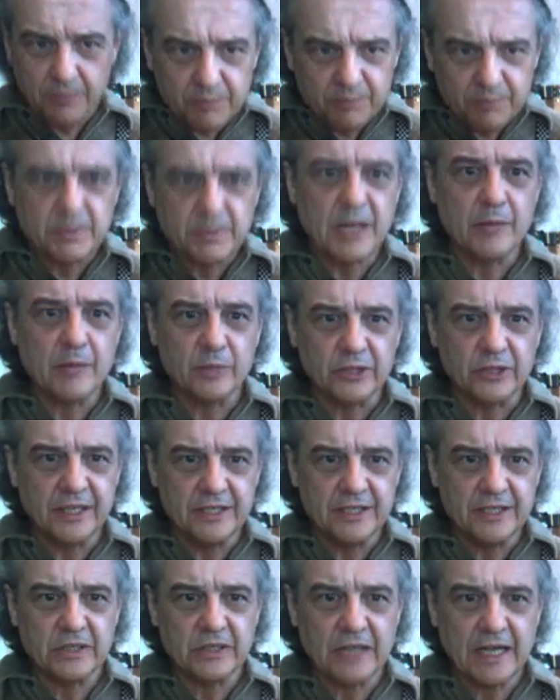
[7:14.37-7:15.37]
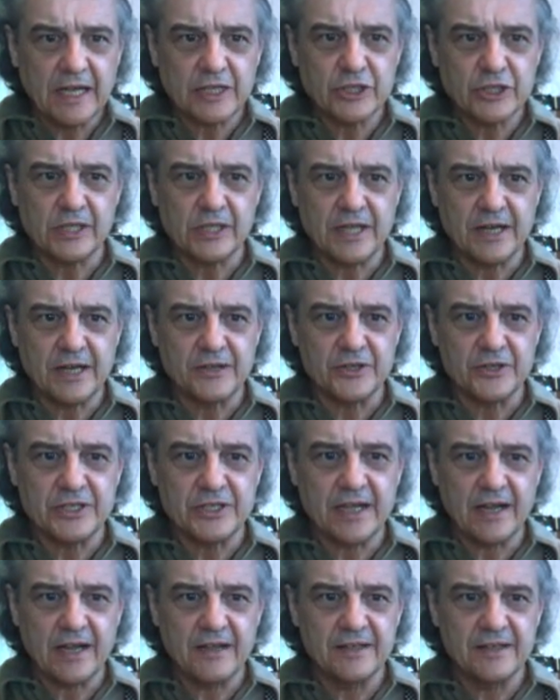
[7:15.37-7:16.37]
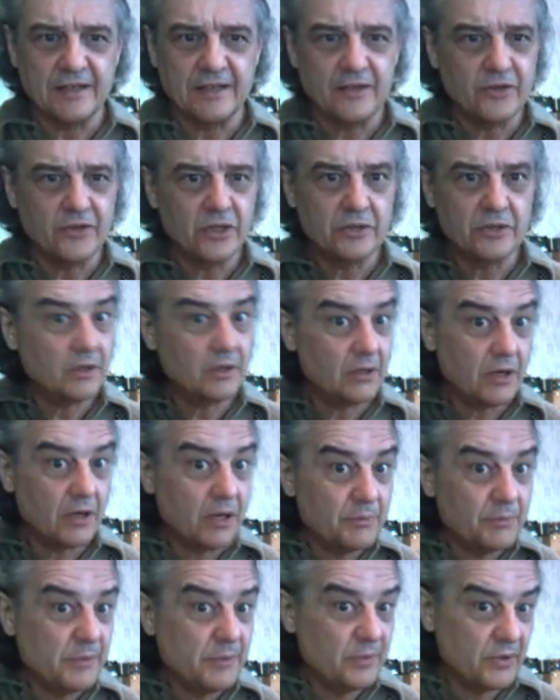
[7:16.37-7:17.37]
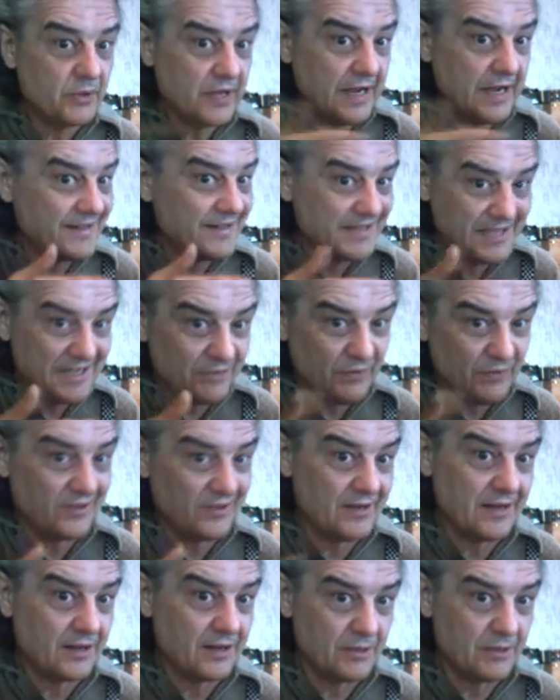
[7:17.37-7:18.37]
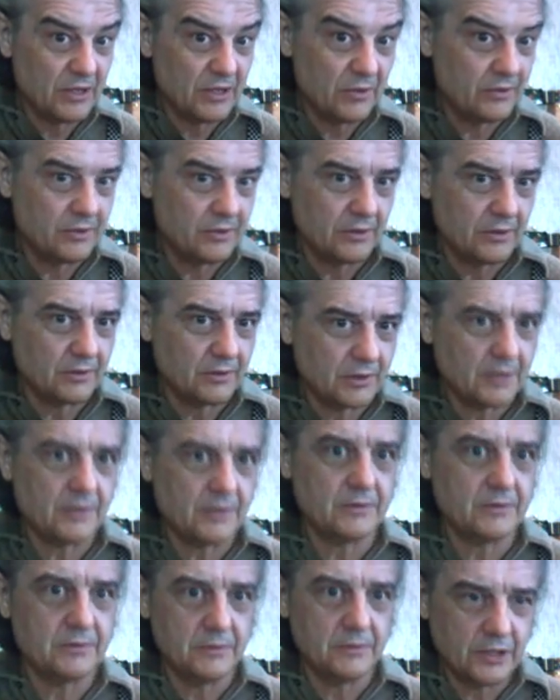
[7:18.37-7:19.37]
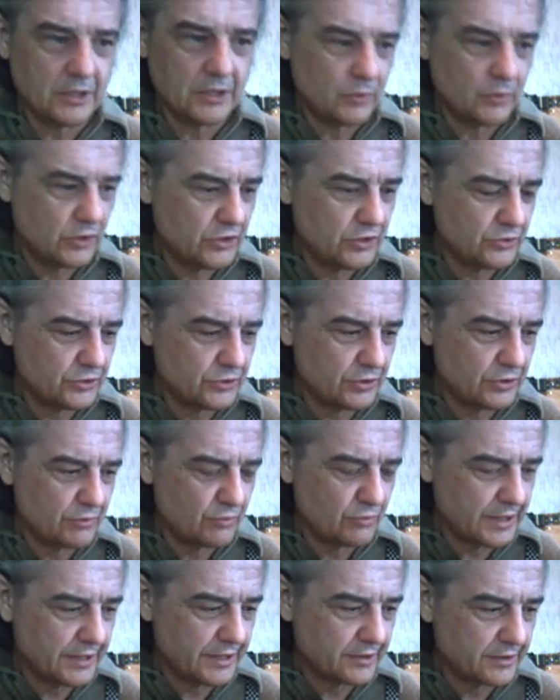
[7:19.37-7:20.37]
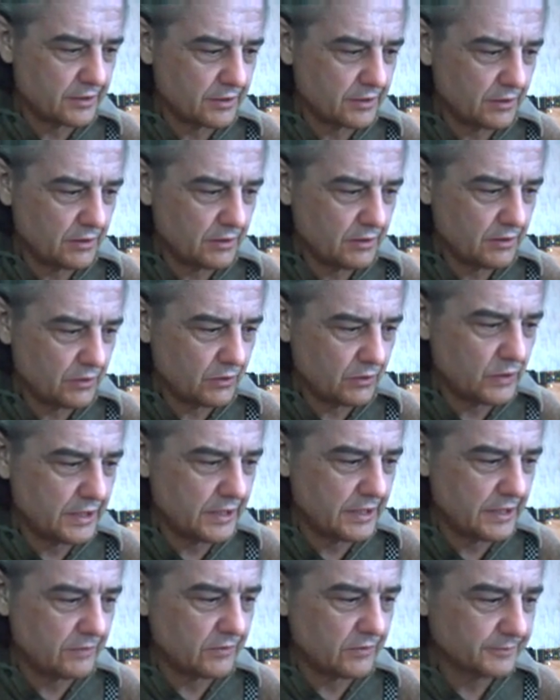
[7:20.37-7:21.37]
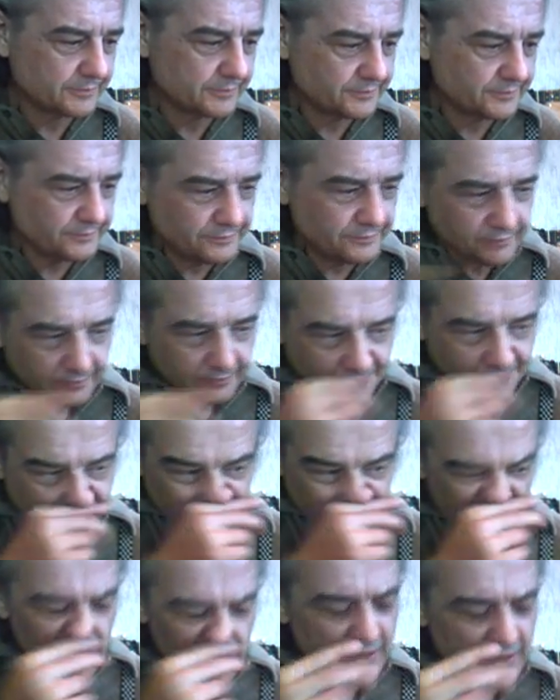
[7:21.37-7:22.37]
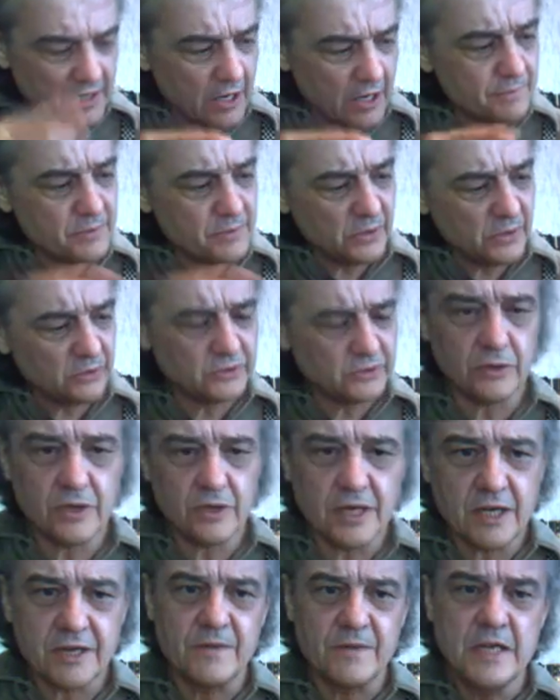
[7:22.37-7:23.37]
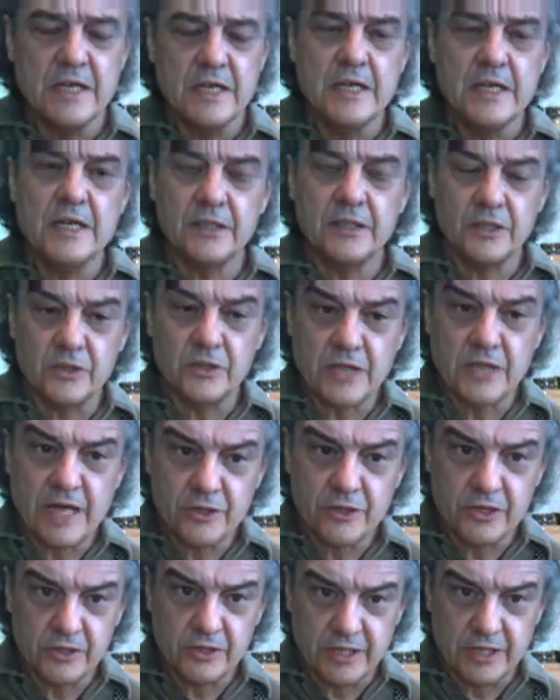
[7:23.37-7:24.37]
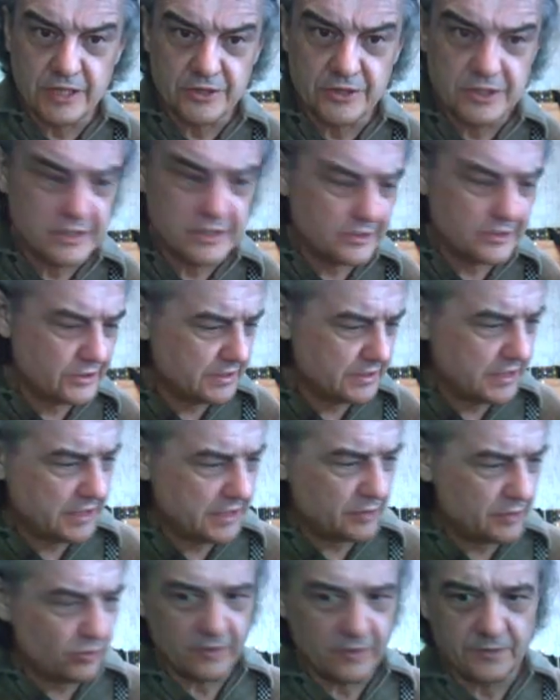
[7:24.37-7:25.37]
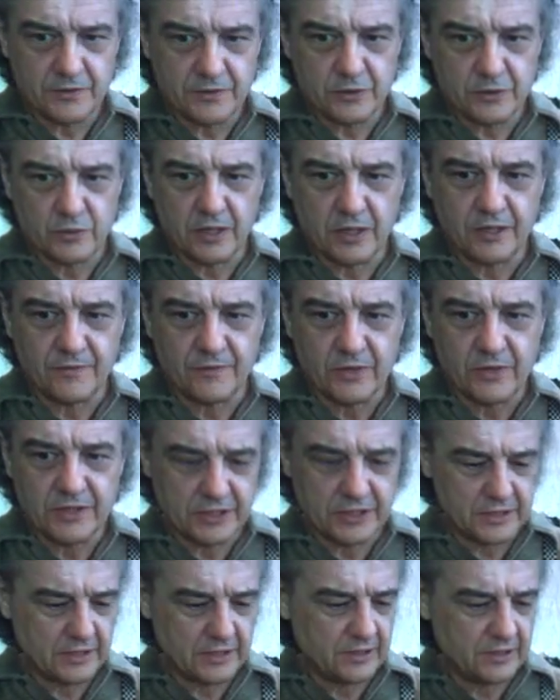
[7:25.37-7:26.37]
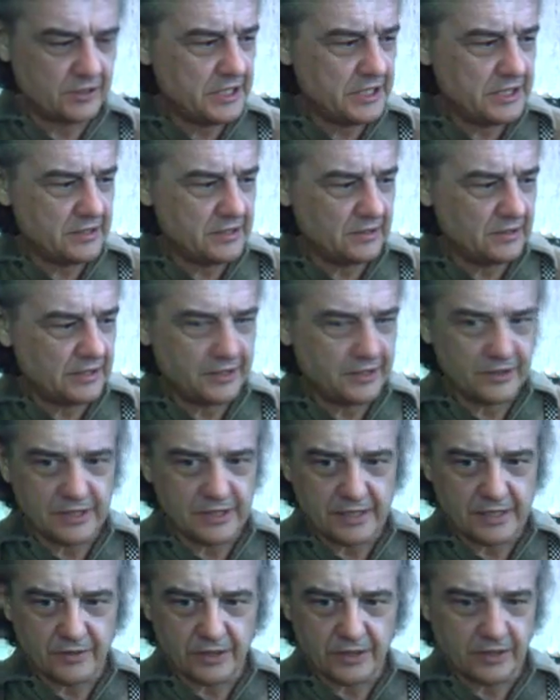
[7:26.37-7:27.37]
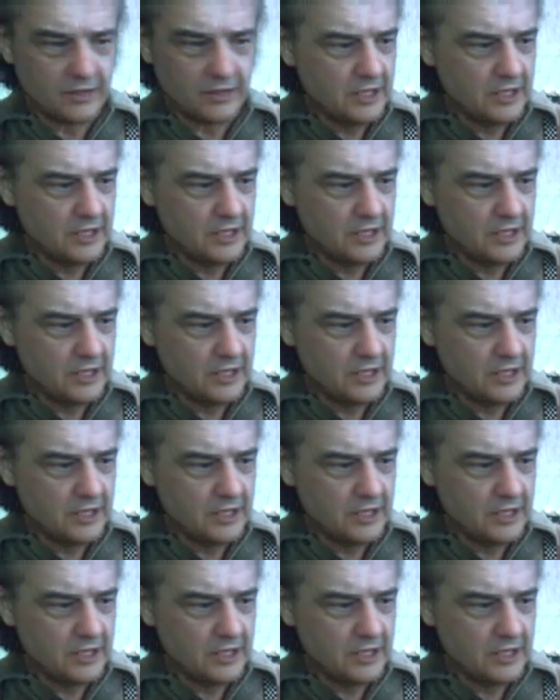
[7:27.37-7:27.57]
be able to intellectually understand anything, that a lot of people can't even think about, you know, how they would use their brain or whatever. Now, I built a lot of little calculators into DataMorf as well. I've got this little decalator down there.